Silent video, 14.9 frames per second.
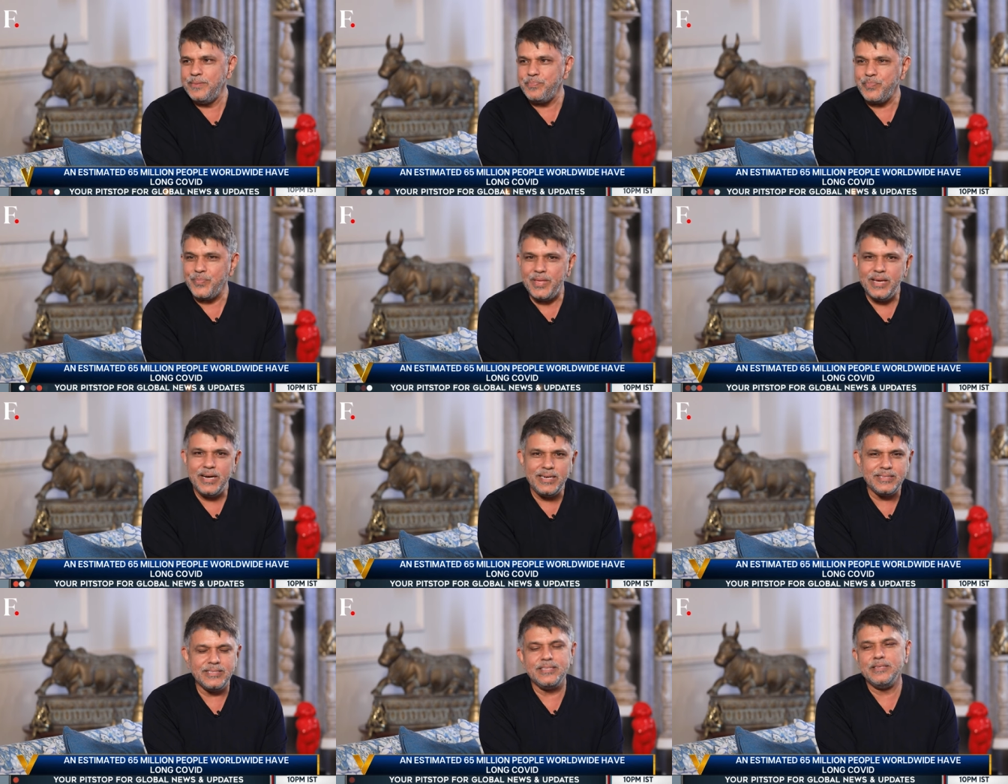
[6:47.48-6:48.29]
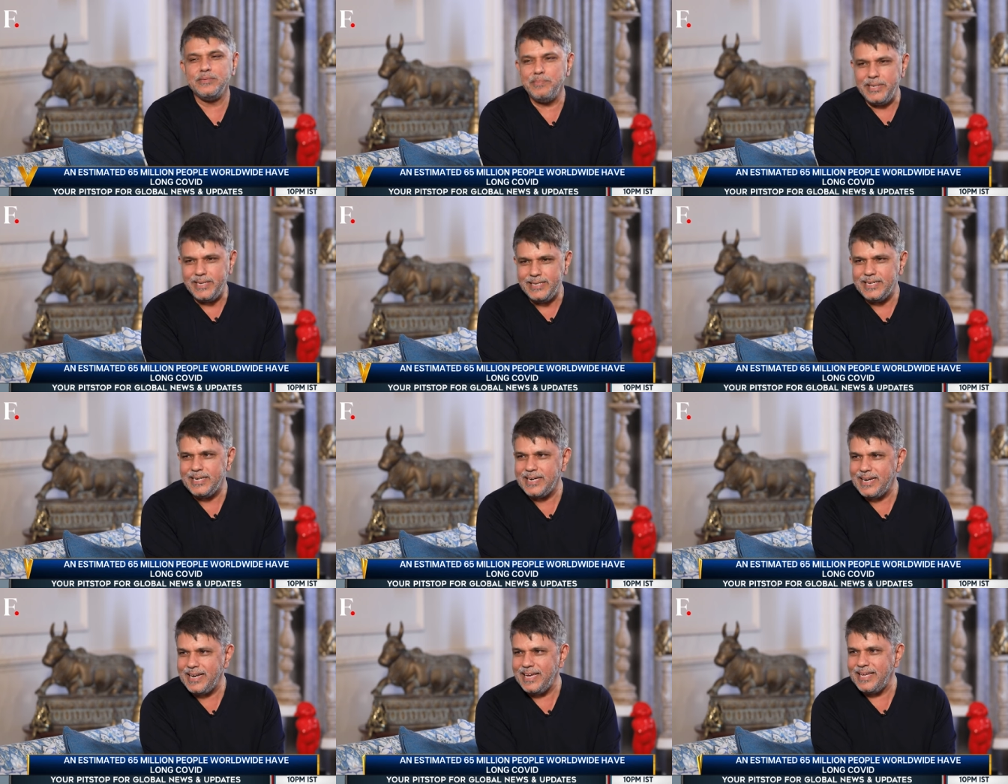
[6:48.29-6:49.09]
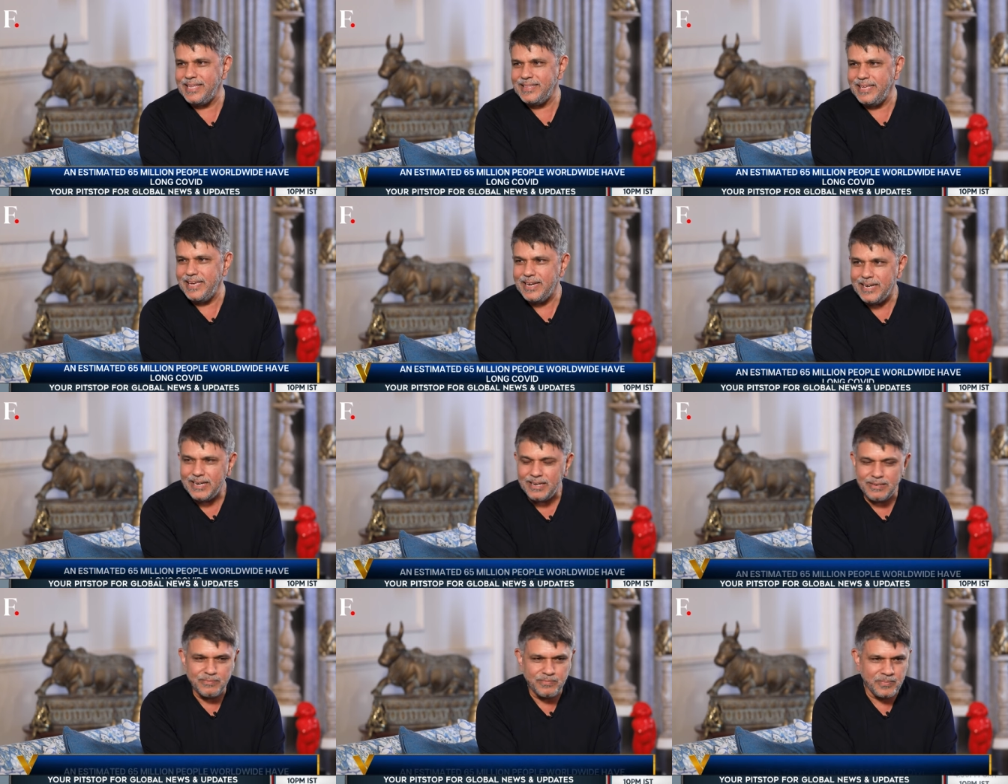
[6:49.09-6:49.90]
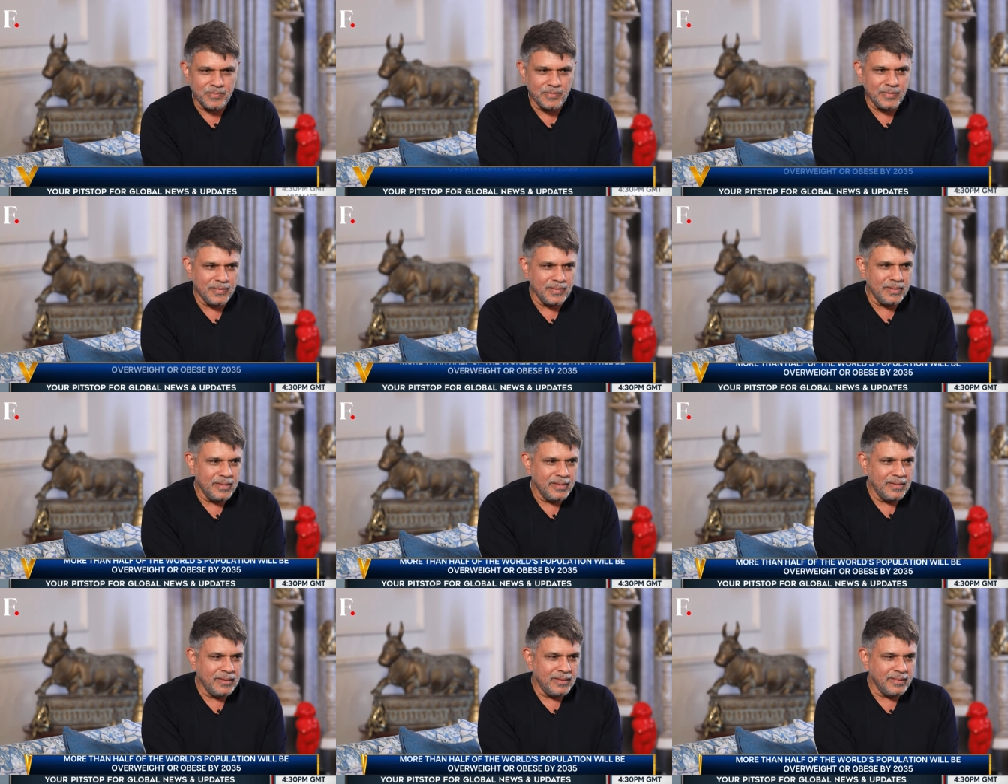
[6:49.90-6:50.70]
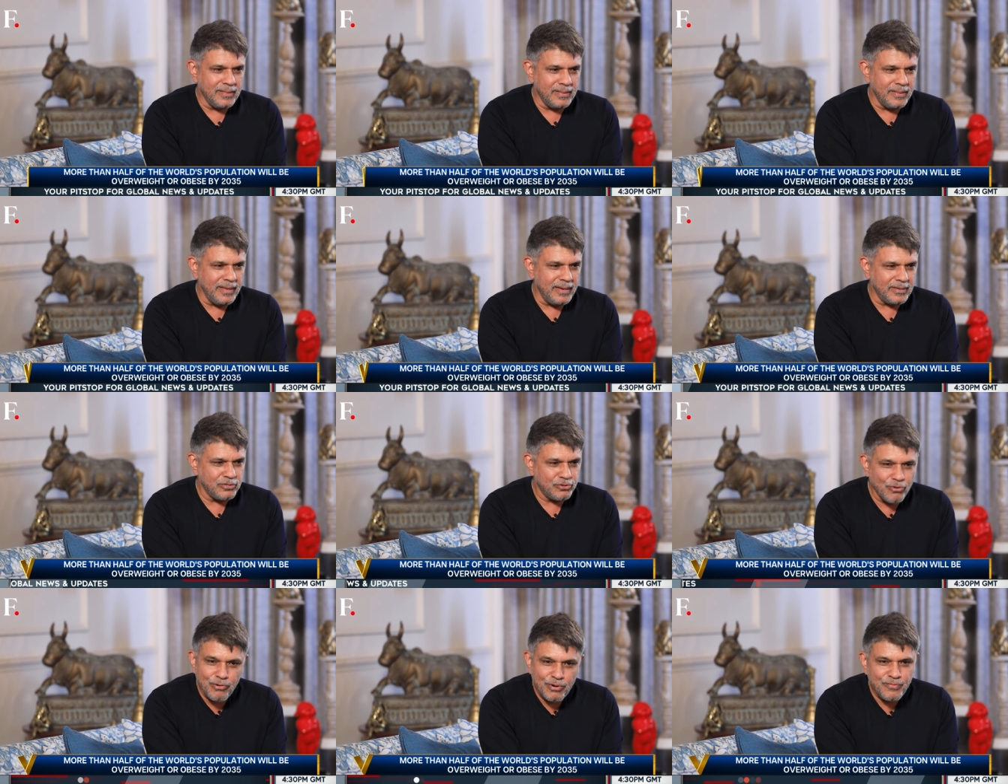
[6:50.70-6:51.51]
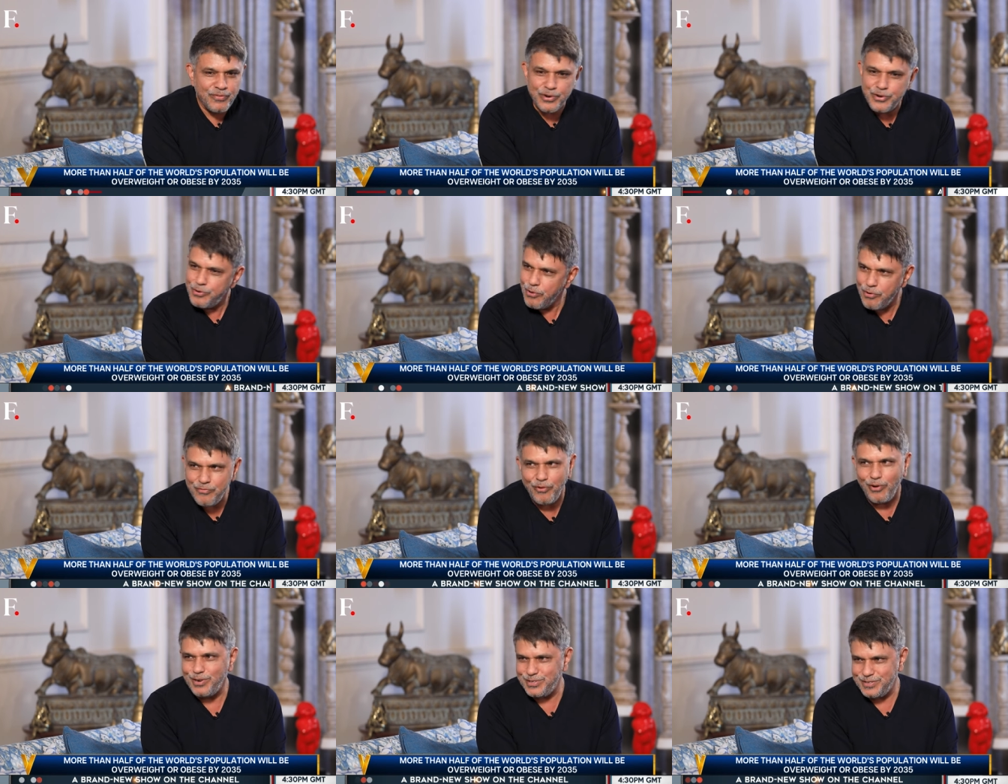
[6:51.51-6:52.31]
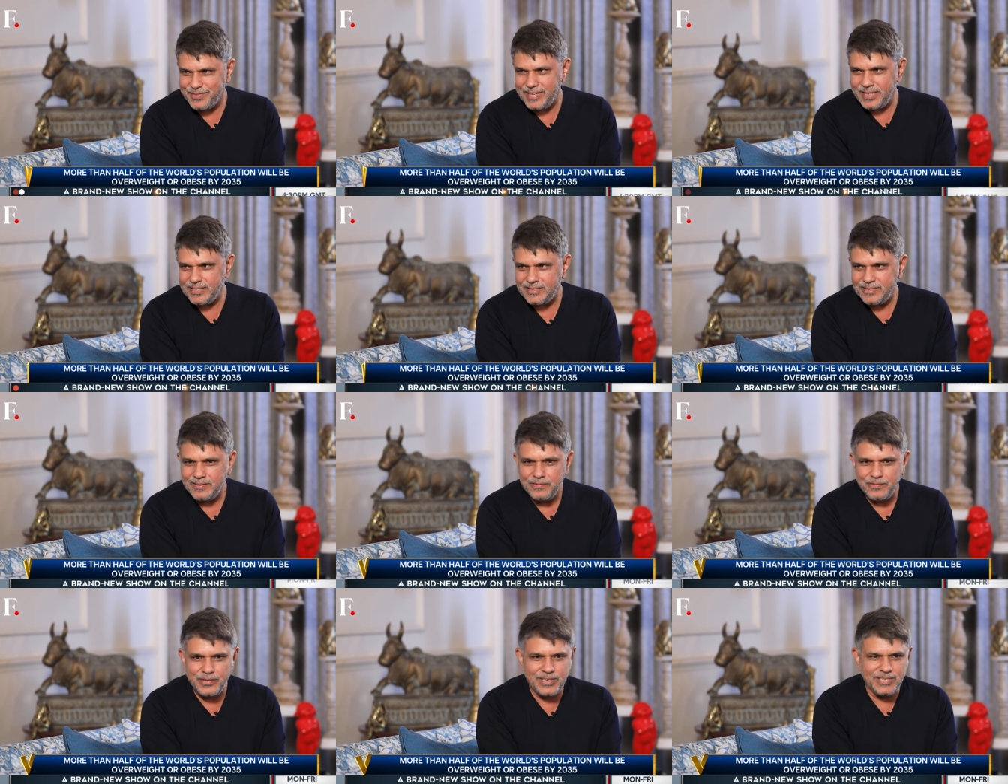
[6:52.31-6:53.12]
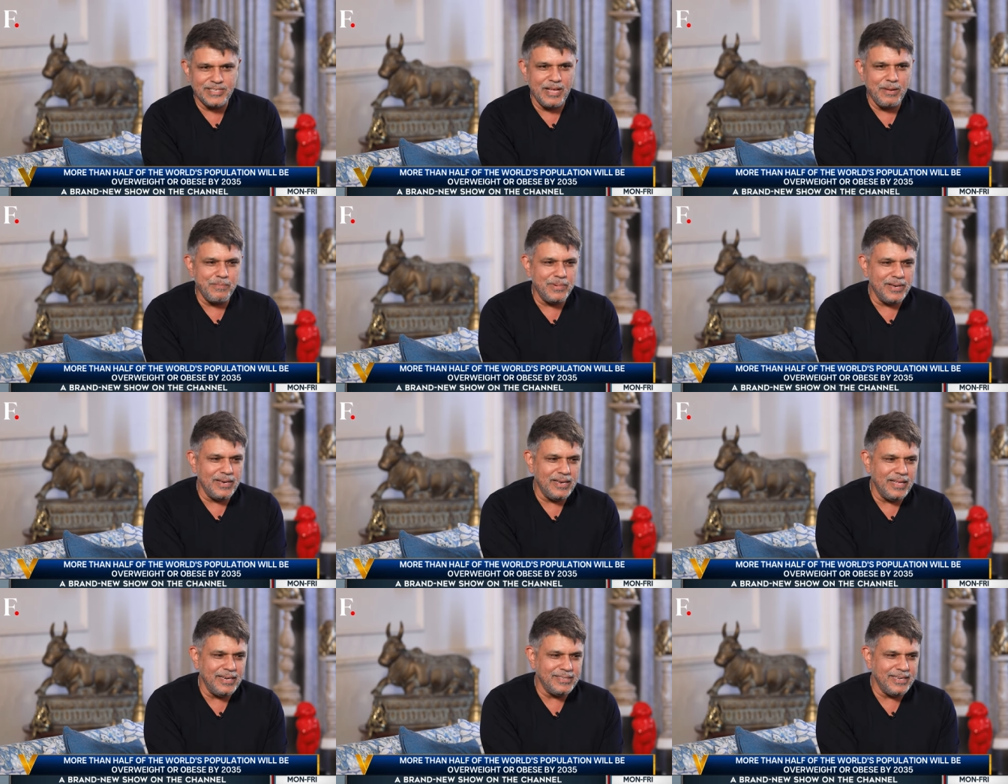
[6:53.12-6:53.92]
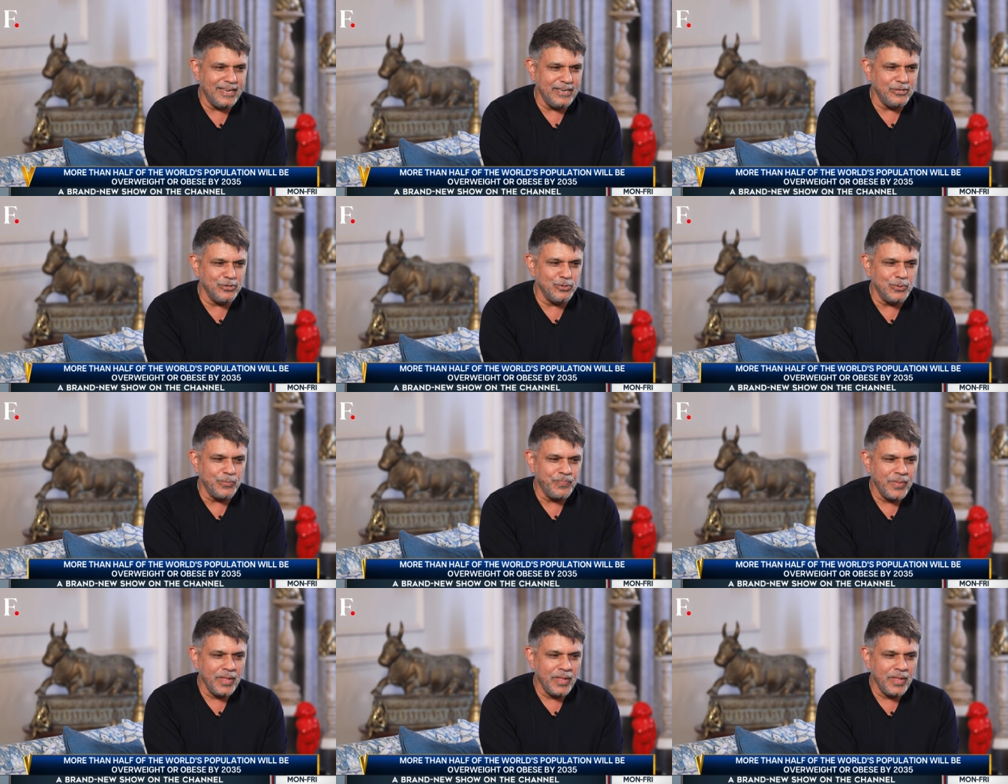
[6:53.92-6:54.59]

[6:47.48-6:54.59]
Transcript: they are under the media glare. They are trolled for no fault of theirs. For example, I'll tell you,